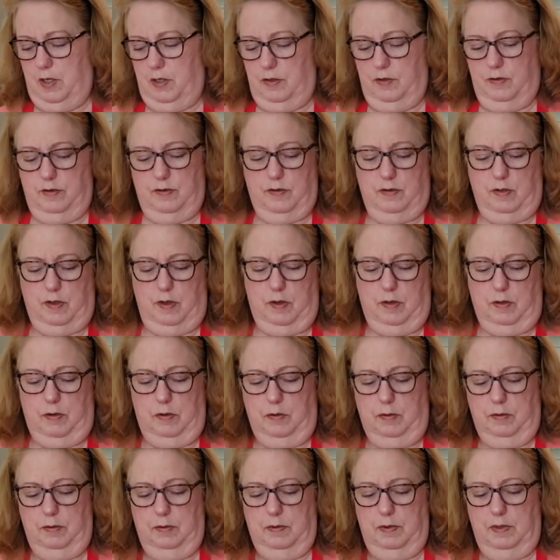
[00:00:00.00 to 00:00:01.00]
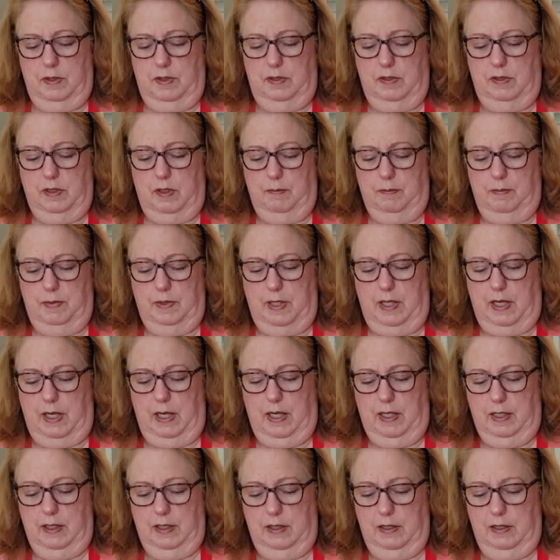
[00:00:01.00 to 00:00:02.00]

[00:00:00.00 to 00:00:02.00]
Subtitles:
So dump that